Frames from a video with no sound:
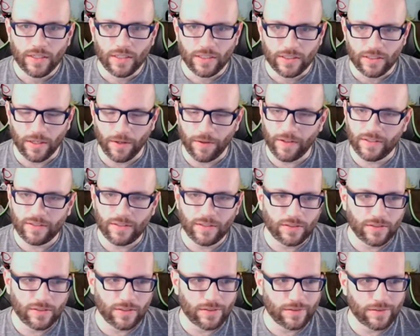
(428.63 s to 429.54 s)
So this
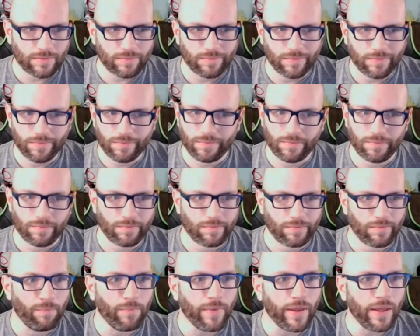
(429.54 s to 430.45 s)
is just
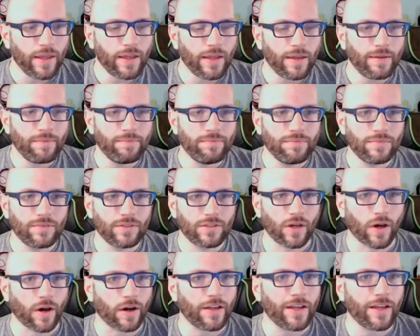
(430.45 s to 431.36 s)
me
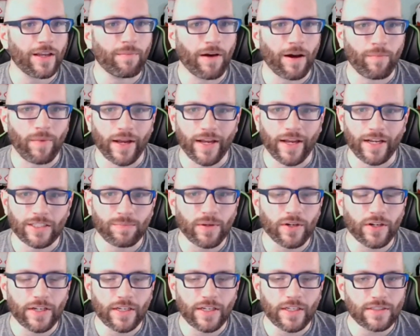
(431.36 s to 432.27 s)
talking about my
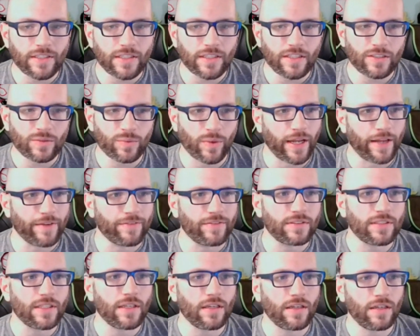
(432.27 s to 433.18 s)
experiences, what I've
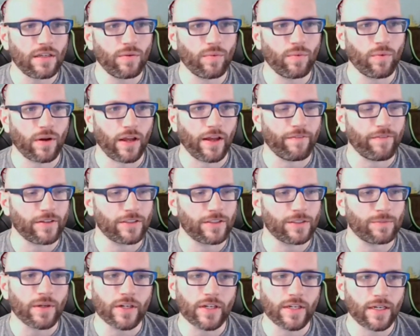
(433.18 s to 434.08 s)
seen, what I've
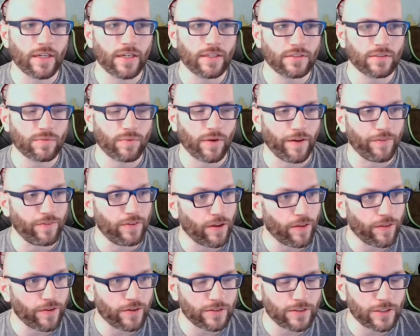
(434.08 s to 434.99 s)
experienced, what I've seen
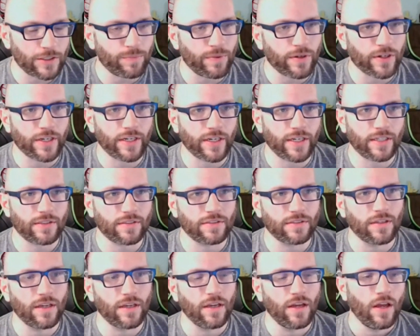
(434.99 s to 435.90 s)
others
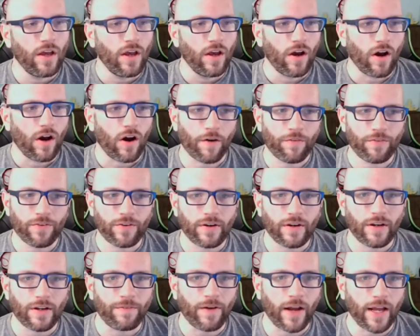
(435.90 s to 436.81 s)
experience,
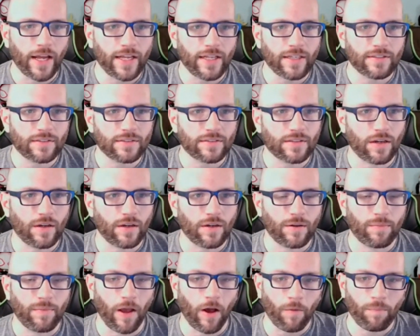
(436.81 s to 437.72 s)
offering advice,
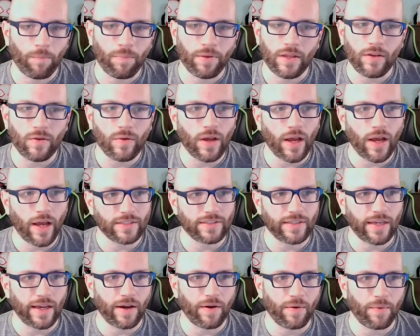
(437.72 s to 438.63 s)
helping you
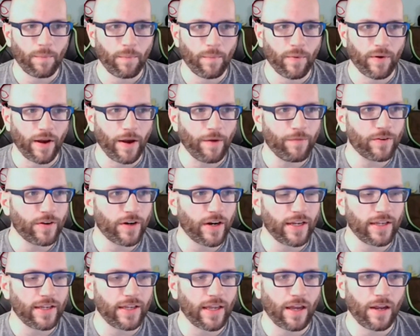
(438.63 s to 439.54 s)
guys out wherever
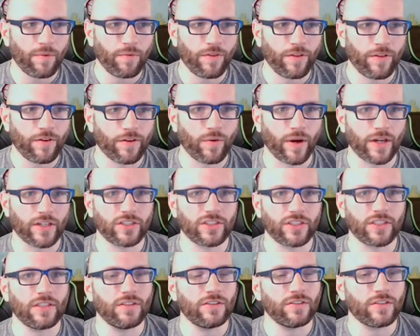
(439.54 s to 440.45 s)
I can with your
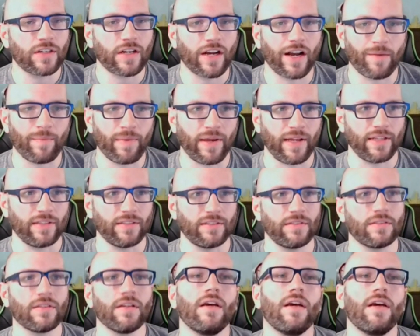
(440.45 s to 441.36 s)
questions, your
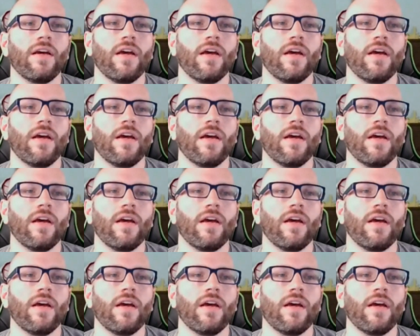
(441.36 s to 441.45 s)
comments.